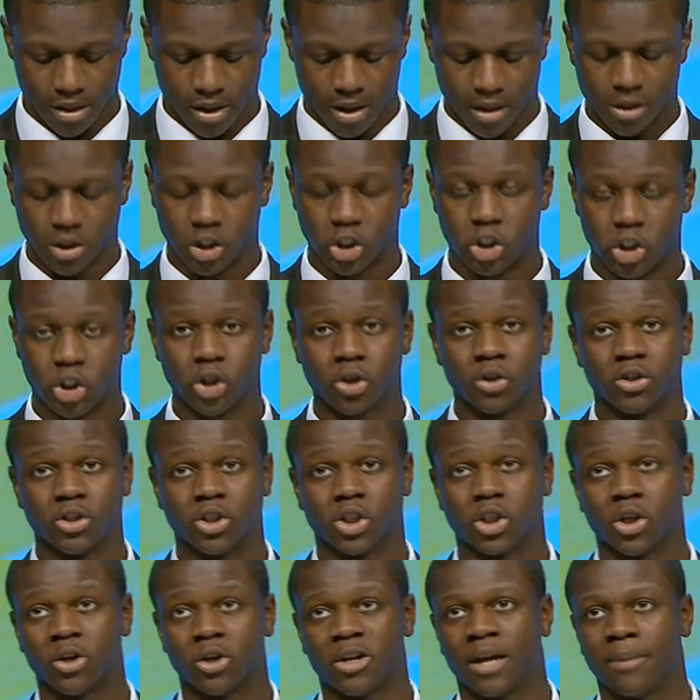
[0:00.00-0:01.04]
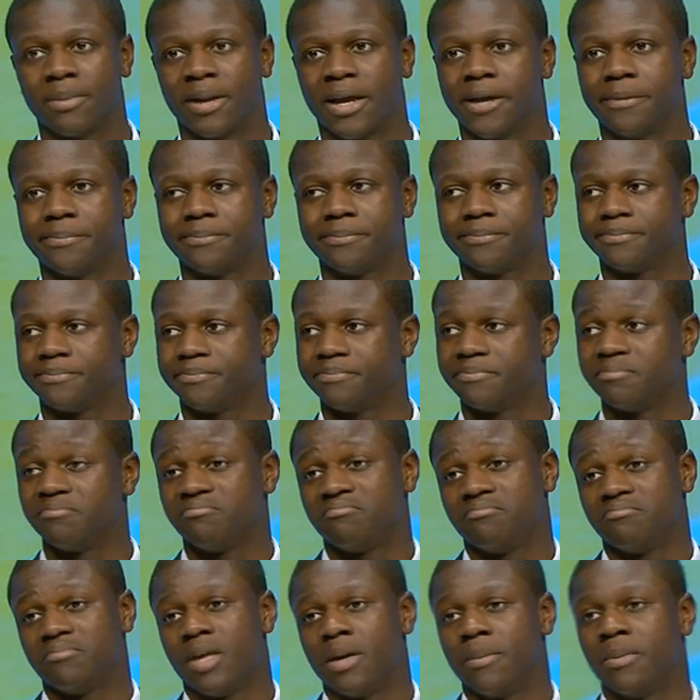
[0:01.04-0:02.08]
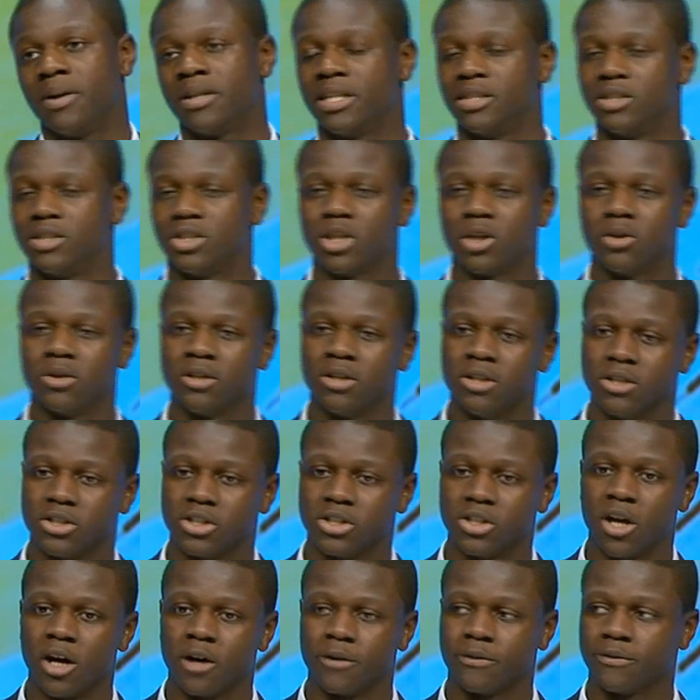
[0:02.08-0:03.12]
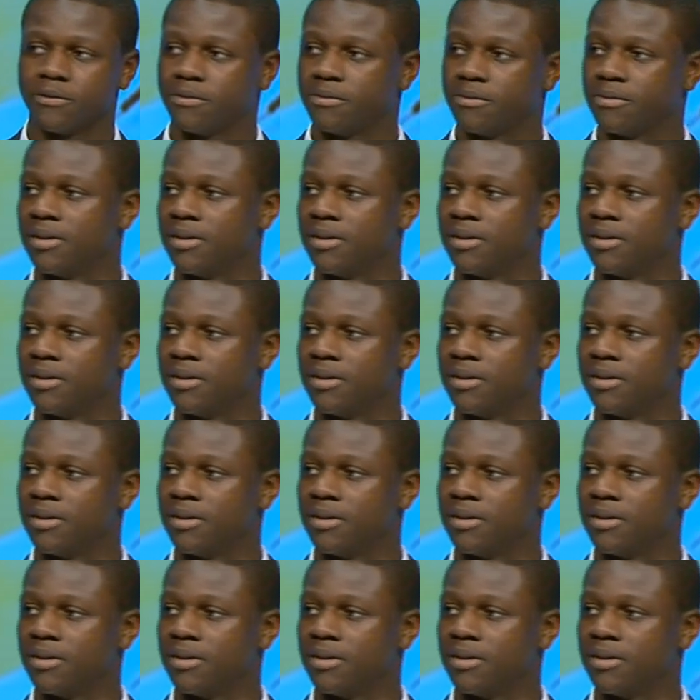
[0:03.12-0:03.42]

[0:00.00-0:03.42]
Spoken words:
The students showed up late, but then so did the staff,